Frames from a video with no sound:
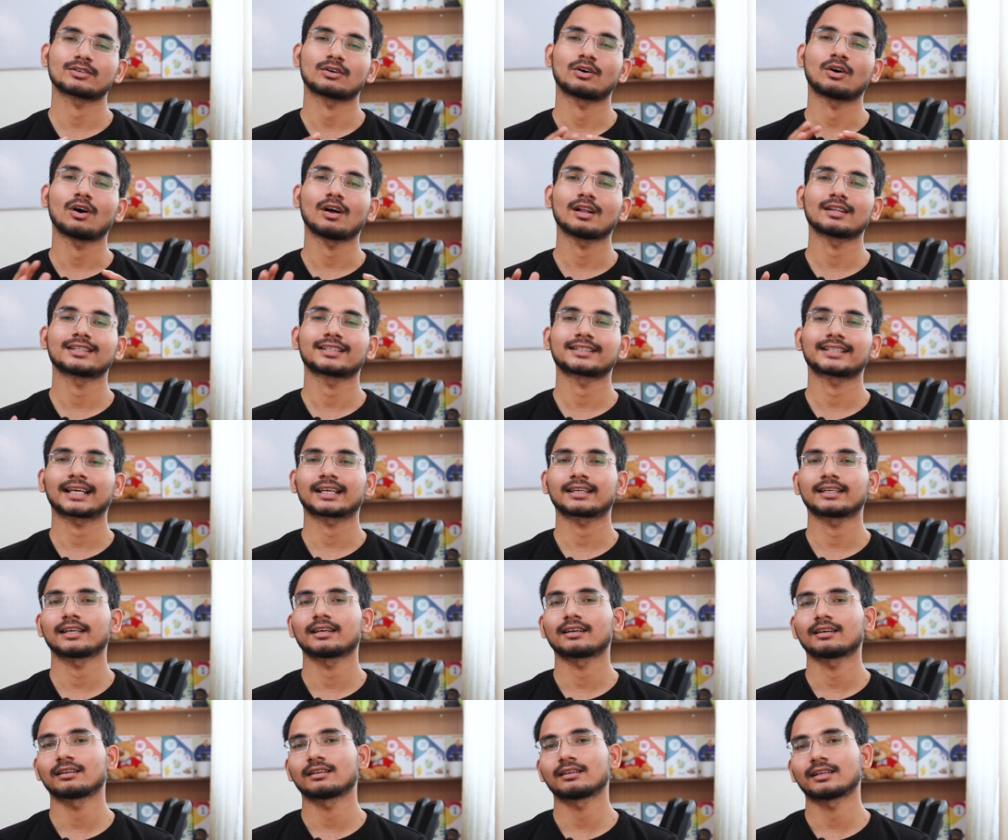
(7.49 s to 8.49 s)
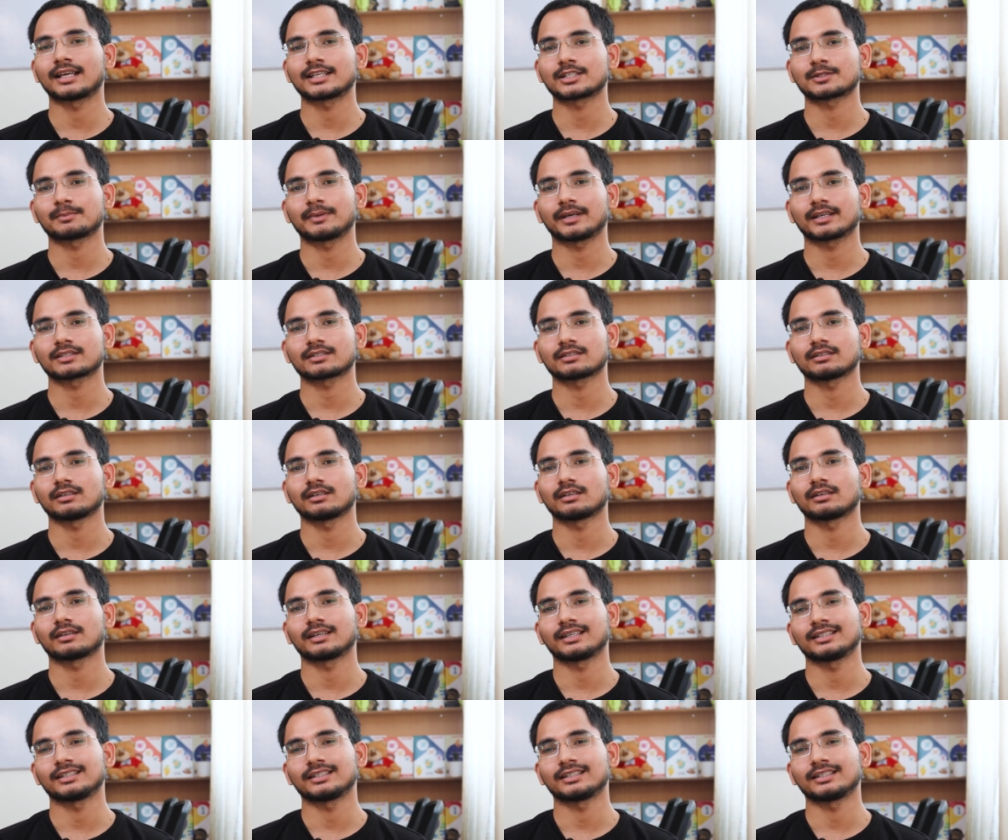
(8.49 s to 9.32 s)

all the technical aspects here.